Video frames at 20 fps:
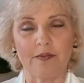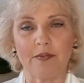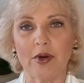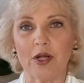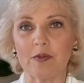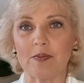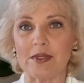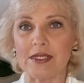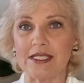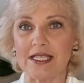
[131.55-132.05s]

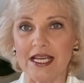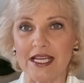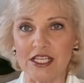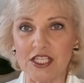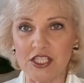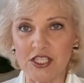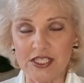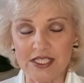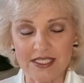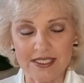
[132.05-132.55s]

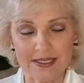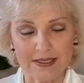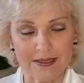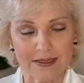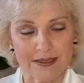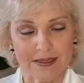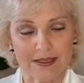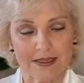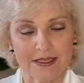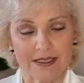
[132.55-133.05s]

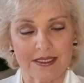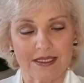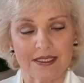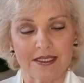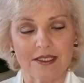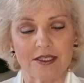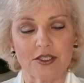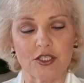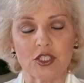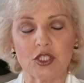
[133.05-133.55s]
palpitations,
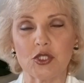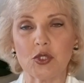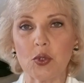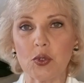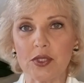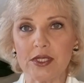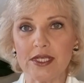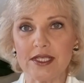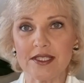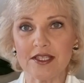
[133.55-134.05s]

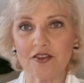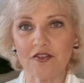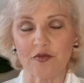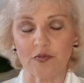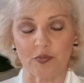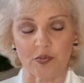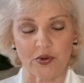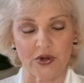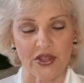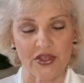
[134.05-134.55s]
shortness of
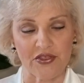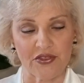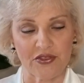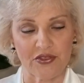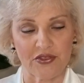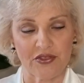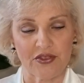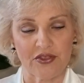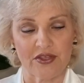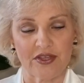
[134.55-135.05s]
breath,